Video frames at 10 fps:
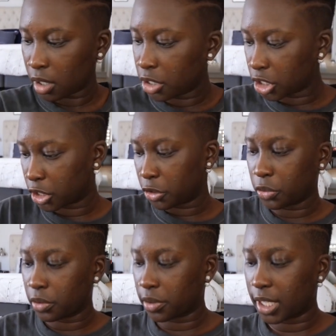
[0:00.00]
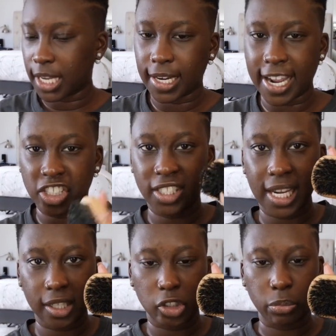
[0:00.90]
So then I just
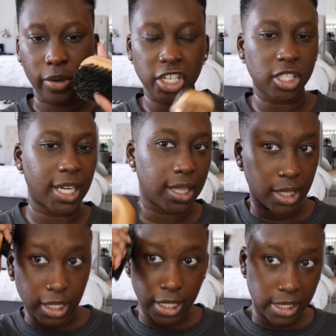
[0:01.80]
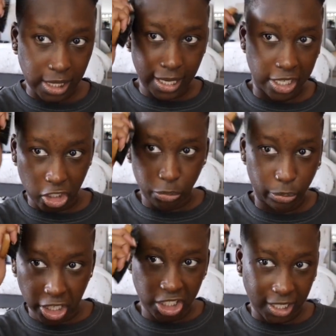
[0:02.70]
take a little brush like this and I just
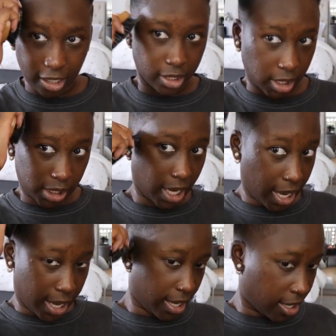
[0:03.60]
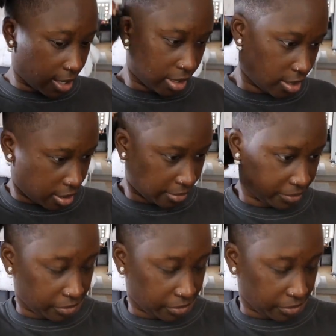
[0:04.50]
brush down the sides.